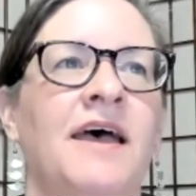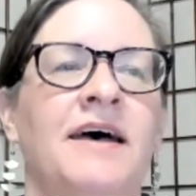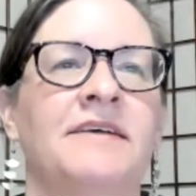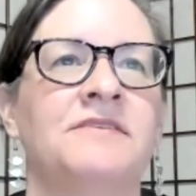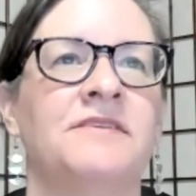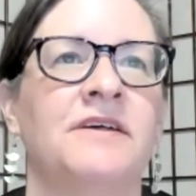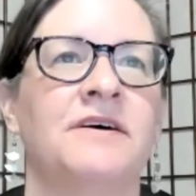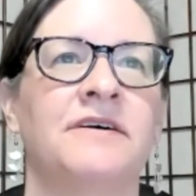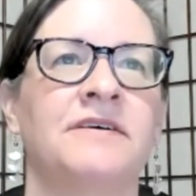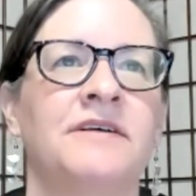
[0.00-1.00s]
as
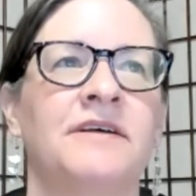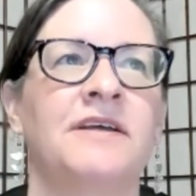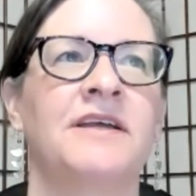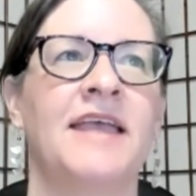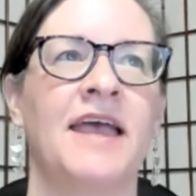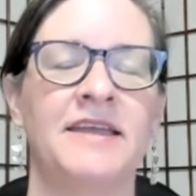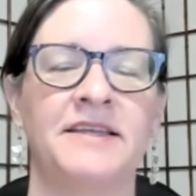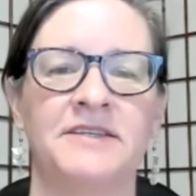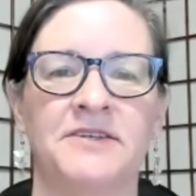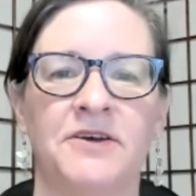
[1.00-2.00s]
the
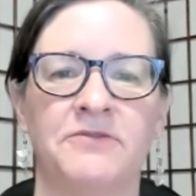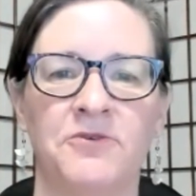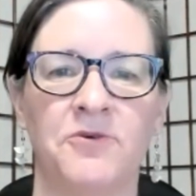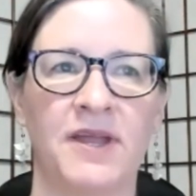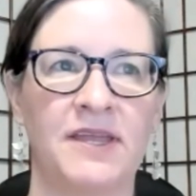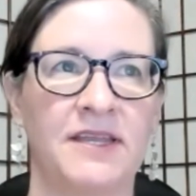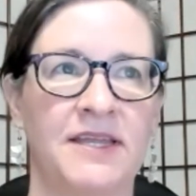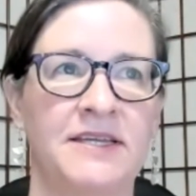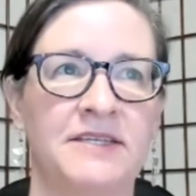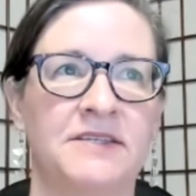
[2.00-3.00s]
gate of great
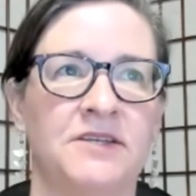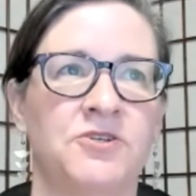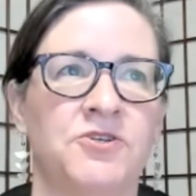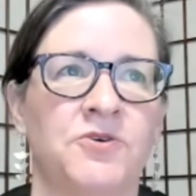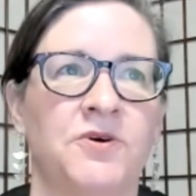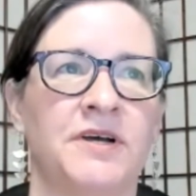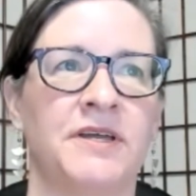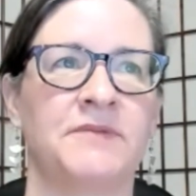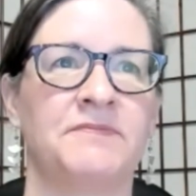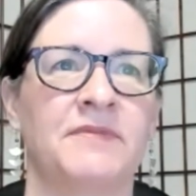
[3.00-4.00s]
ease and
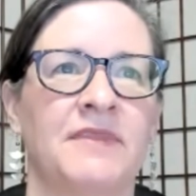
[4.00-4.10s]
joy.